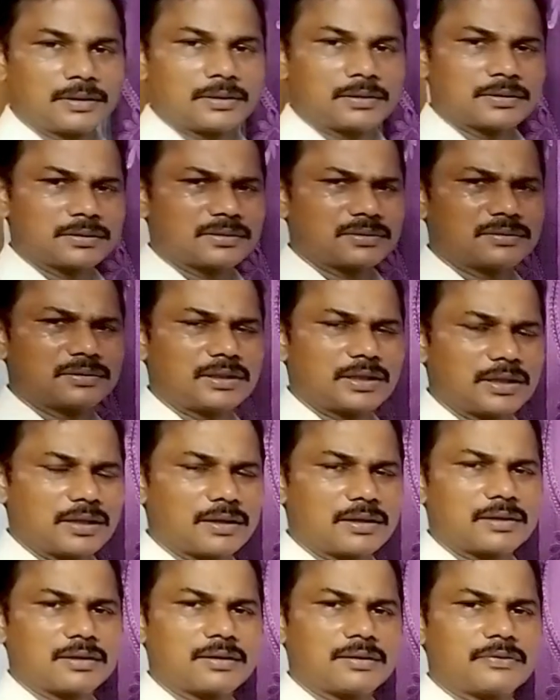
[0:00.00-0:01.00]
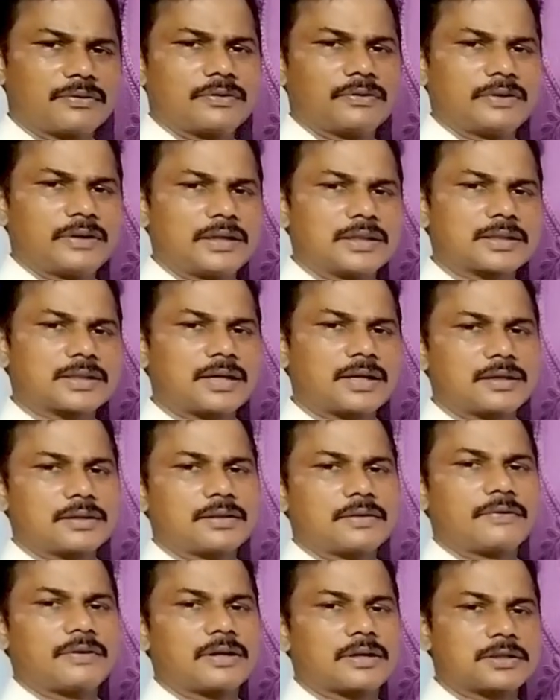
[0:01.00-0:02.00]
There are various kinds
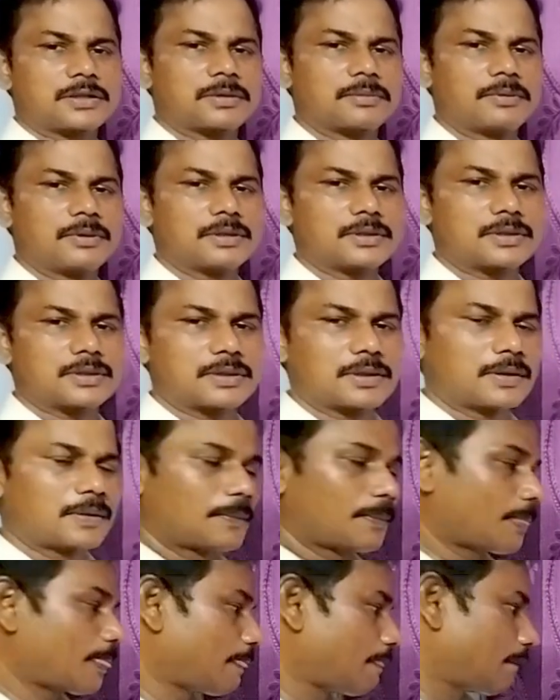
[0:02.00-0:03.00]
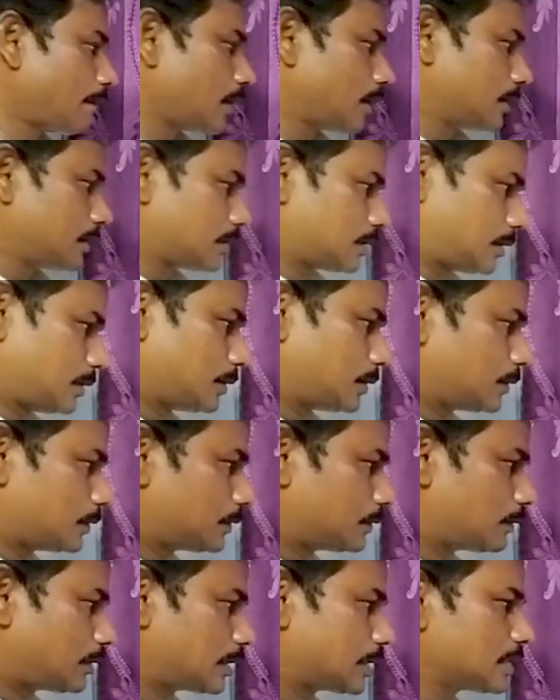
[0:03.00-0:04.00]
of electric bulbs. So,
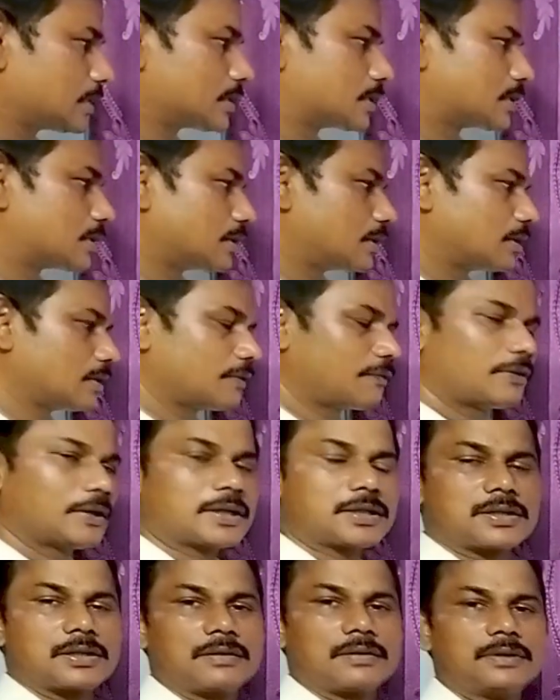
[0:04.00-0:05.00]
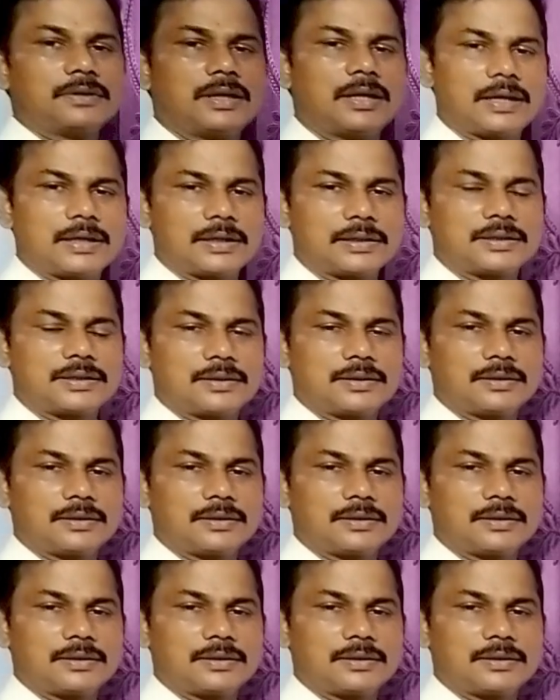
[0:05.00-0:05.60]
what is a reflection of the light?